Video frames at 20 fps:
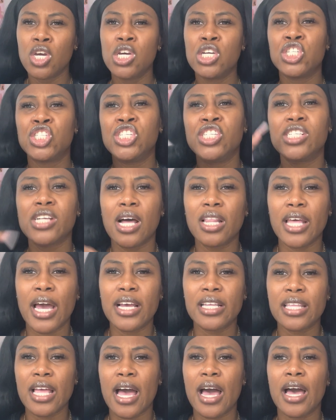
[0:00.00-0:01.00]
she's not
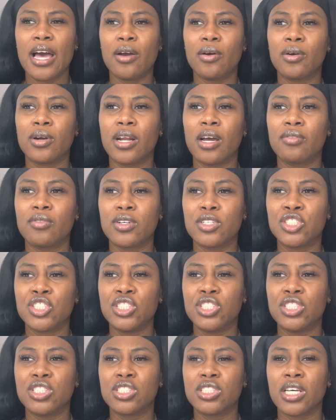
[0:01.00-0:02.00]
like that or whatever. She
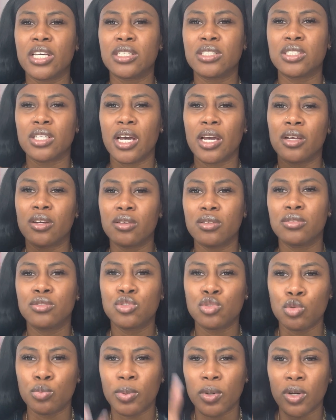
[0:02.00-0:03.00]
just gets like
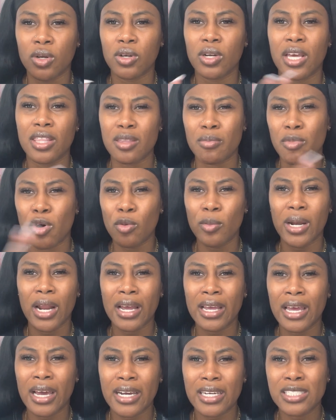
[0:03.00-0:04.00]
super in the moment, I
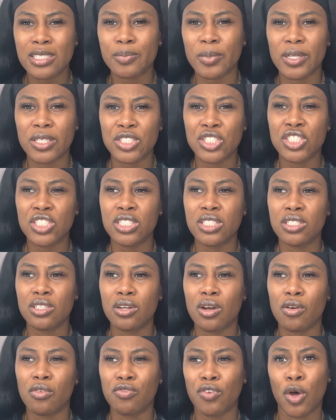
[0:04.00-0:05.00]
guess. But she, you
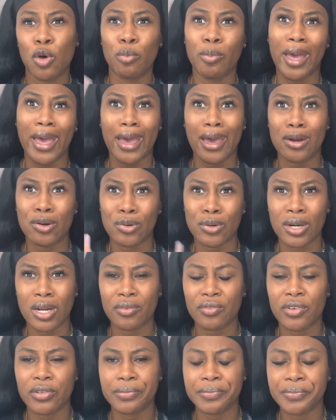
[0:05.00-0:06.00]
know, felt bad or
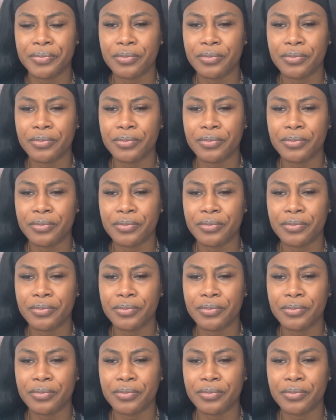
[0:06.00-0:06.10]
whatever.